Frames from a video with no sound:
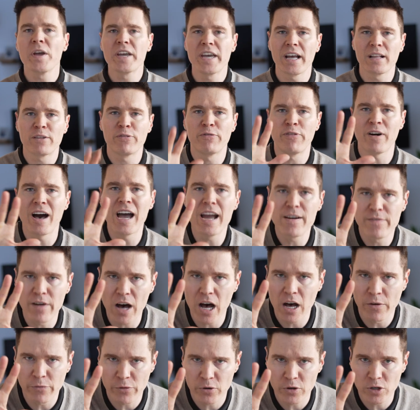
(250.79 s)
get 5
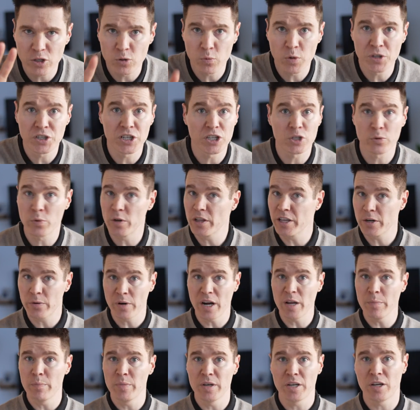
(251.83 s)
offers, which is really
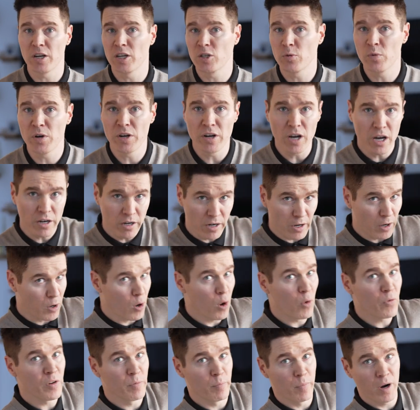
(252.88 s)
great because we're not in a
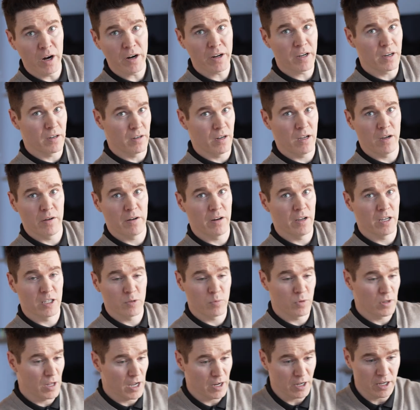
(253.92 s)
COVID market nowadays.
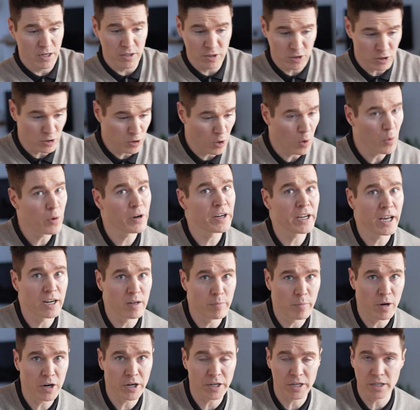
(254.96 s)
We're in a slower kind
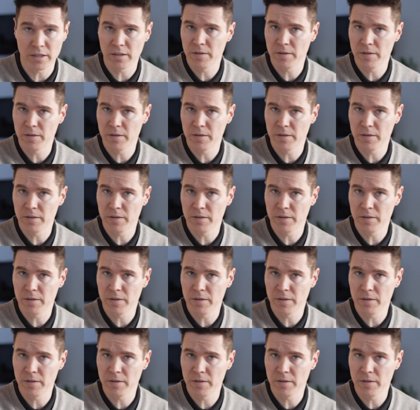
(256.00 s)
of market.